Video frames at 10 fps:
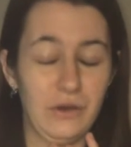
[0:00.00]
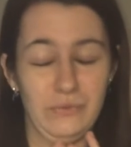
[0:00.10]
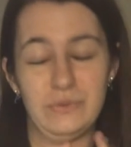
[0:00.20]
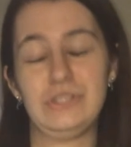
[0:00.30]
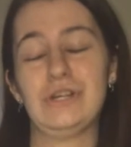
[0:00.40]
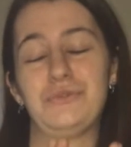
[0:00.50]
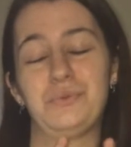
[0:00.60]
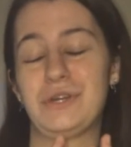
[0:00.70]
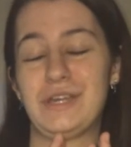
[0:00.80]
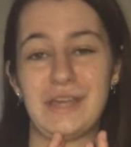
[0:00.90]
I wish I
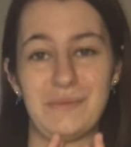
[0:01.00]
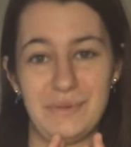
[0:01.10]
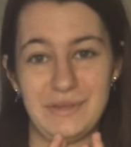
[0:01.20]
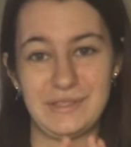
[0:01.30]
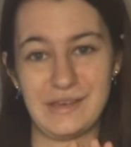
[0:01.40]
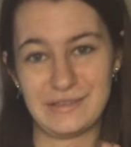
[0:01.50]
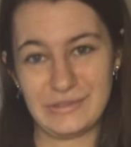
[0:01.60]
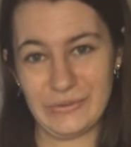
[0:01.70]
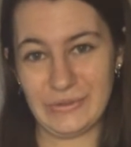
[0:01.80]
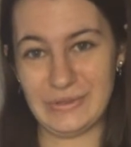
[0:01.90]
was working at Pixar
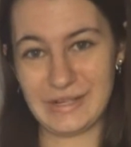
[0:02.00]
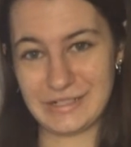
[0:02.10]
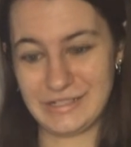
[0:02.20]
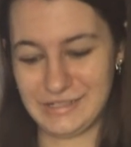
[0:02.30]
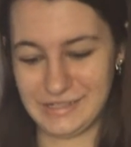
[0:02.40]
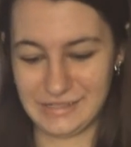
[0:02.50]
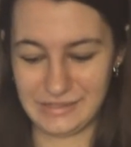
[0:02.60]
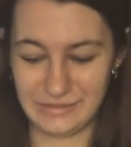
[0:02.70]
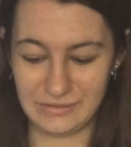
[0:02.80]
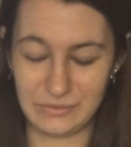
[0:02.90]
so I could
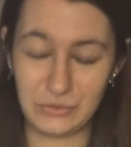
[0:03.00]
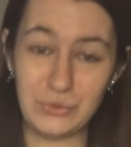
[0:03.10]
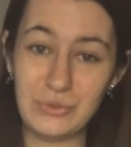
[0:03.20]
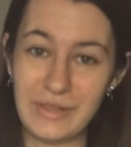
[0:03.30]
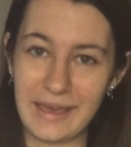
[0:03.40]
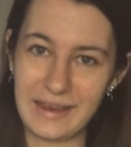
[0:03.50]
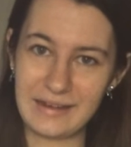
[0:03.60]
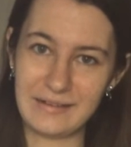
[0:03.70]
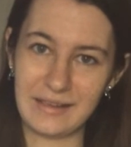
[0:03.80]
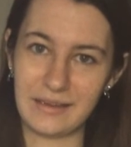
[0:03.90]
actually do
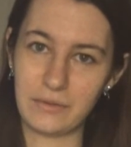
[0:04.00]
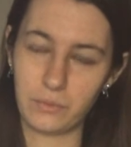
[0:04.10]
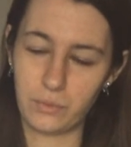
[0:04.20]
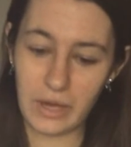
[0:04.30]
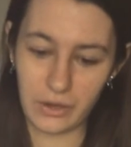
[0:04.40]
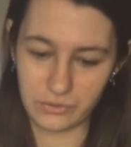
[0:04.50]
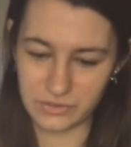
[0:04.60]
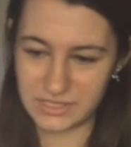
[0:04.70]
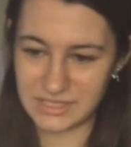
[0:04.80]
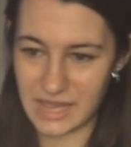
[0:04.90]
that. Like, wow,
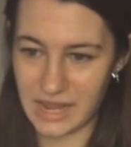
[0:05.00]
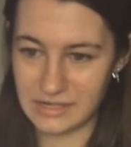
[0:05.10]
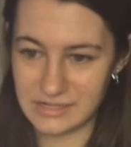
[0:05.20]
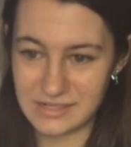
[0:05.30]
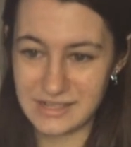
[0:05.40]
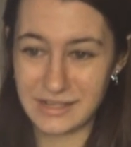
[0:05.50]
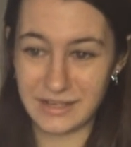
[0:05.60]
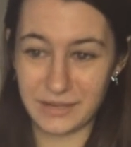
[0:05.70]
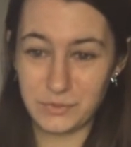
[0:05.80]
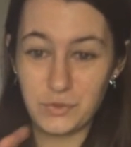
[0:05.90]
sand.
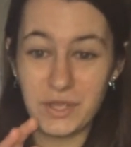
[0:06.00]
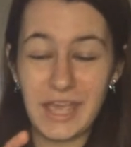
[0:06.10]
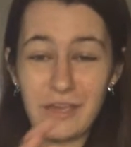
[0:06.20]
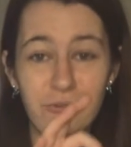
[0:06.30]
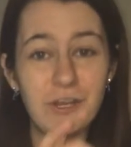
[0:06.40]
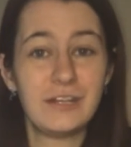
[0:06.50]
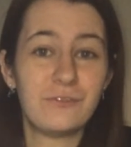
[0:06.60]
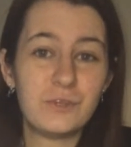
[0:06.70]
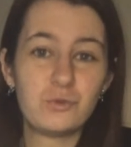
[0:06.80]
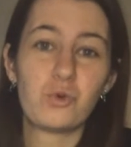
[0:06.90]
I'm doing every
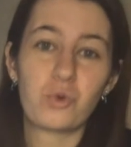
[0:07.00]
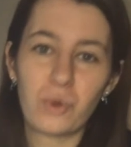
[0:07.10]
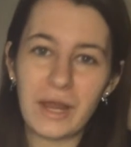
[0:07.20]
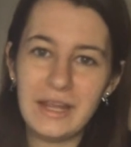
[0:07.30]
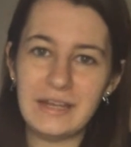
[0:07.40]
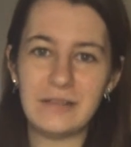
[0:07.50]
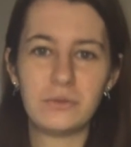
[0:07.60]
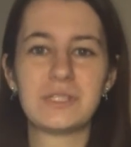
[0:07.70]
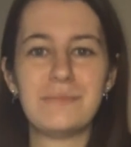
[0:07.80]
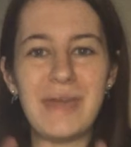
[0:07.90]
individual grain. It
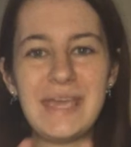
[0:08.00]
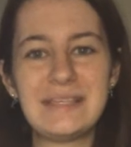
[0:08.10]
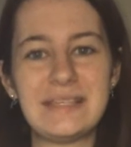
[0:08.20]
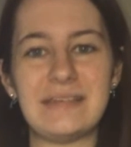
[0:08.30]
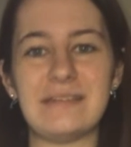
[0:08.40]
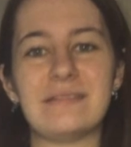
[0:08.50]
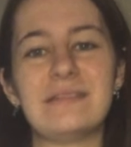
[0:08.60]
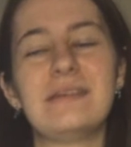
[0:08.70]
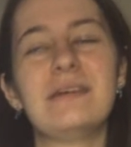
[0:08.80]
looks amazing.